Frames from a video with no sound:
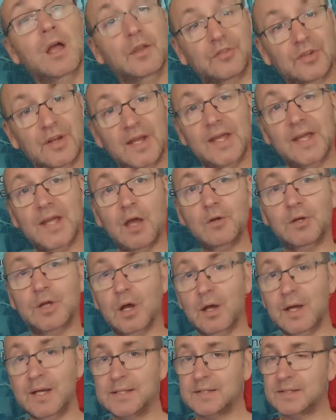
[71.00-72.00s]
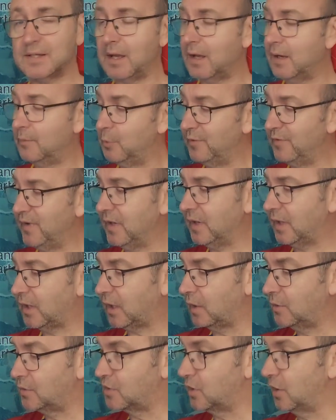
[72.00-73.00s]
So there you go, guys. We've had a
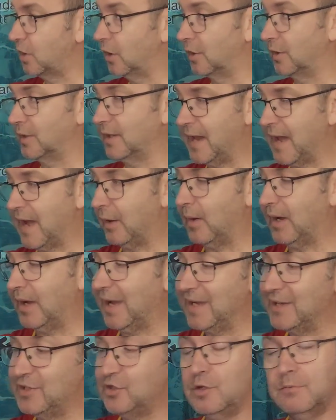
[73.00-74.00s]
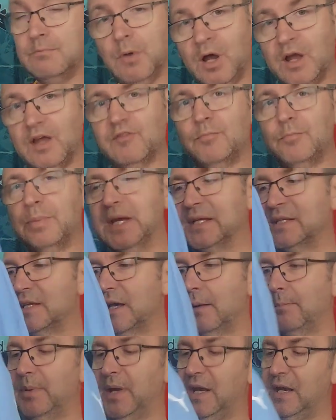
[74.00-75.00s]
closer look. Now, as you might have picked
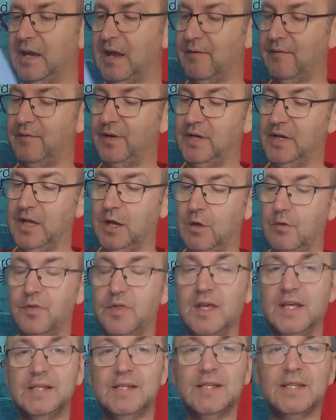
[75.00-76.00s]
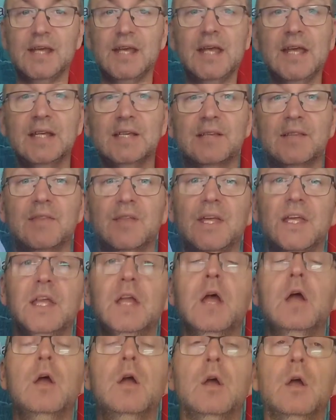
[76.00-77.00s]
up in that video, this is
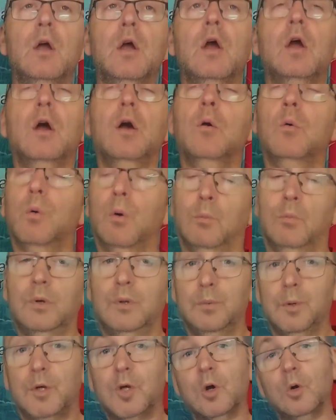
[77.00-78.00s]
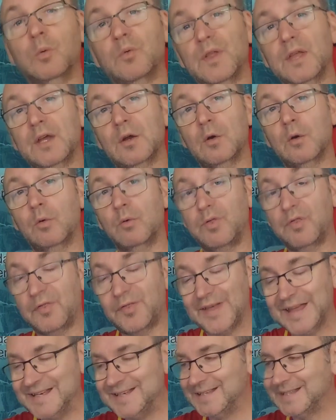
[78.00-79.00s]
the what we would call the
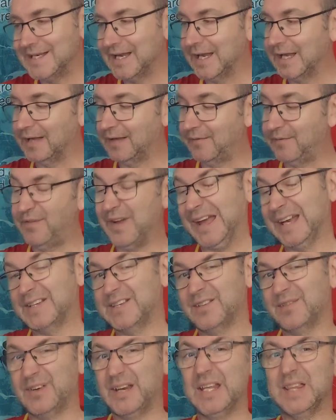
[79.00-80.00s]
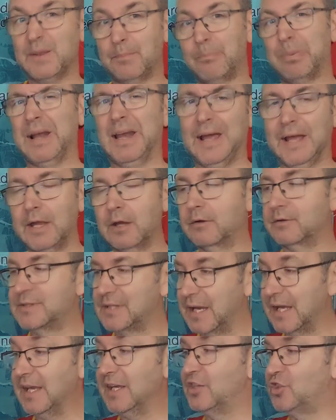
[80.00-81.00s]
authentic, effectively the player
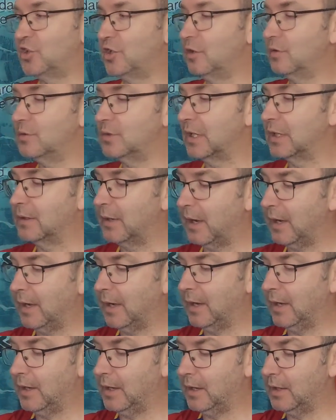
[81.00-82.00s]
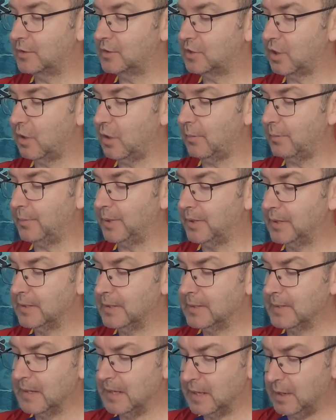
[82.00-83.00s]
issued top,
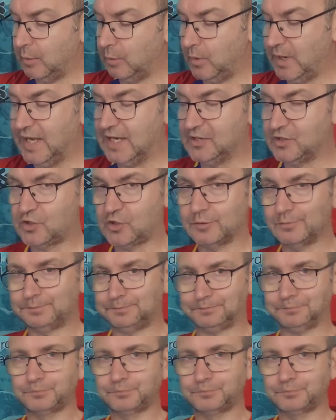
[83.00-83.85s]
which